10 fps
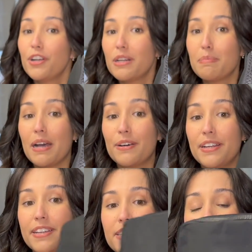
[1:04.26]
about
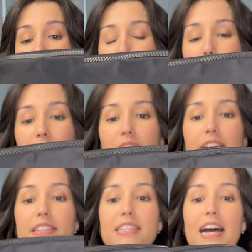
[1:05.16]
it,
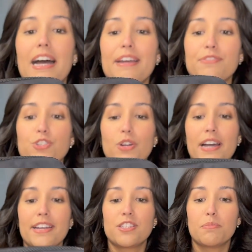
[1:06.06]
because I've
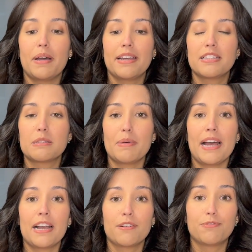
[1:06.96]
tried to buy this
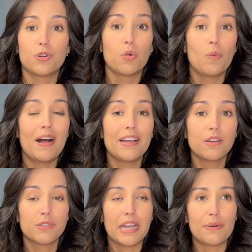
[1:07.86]
bag for a while
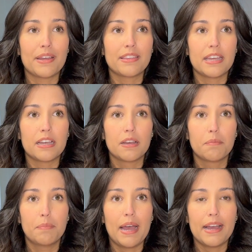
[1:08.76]
now. I think
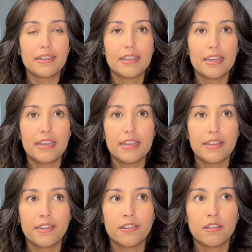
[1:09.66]
back
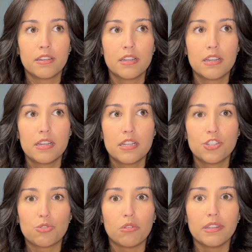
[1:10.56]
in
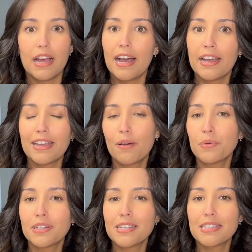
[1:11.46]
July, I
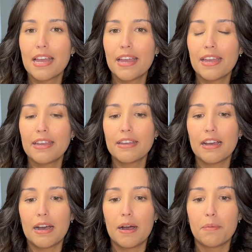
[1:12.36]
want to say,
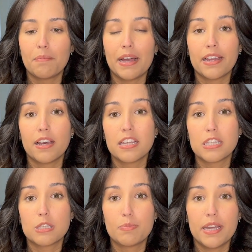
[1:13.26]
my
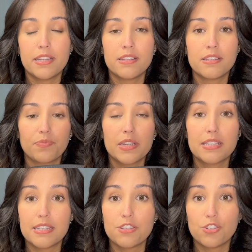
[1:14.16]
husband's
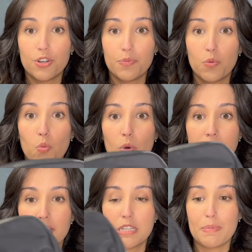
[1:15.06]
sister wanted
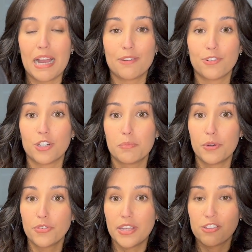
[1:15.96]
this bag for her
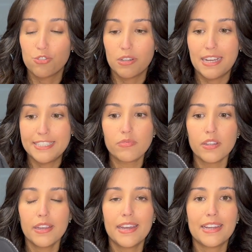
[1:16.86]
birthday in July,
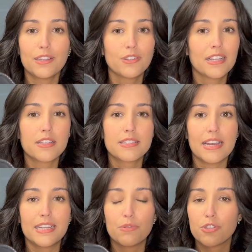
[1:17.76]
and I looked at the site
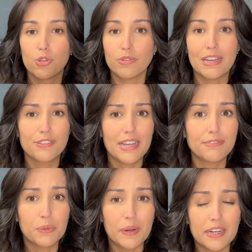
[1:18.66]
and it was sold out
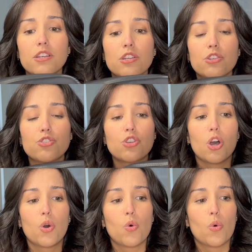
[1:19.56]
everywhere.
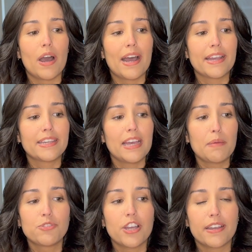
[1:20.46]
So I
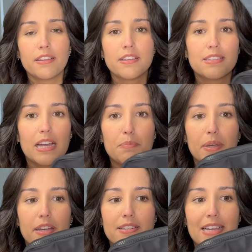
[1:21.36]
kept checking the site
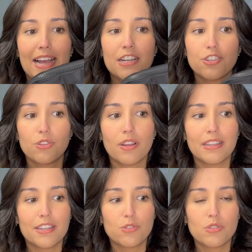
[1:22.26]
because I actually thought that
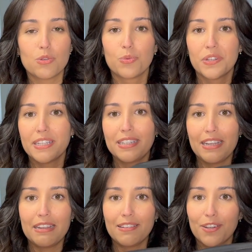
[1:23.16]
this was a really
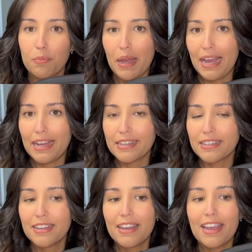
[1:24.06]
neat little bag,
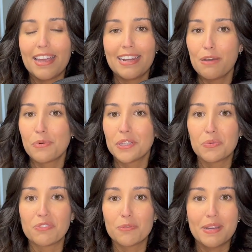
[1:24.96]
and I wanted
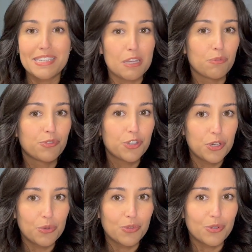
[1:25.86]
one for myself
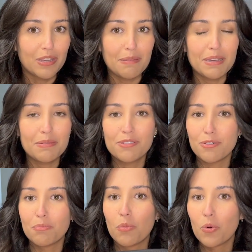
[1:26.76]
too, so that made me even
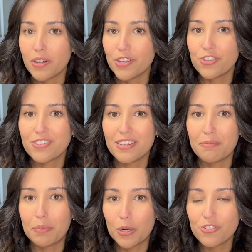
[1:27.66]
more interested in
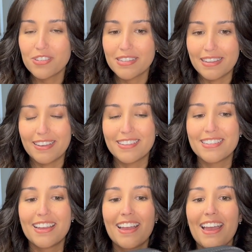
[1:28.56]
purchasing it.
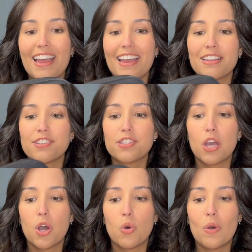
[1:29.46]
And
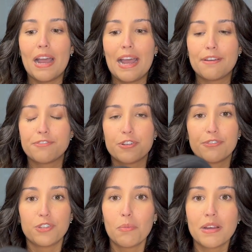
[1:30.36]
so after a
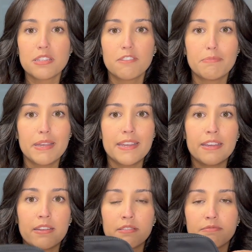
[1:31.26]
few months of
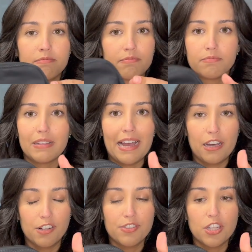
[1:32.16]
being out
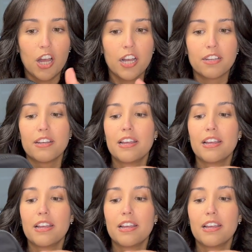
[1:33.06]
of stock,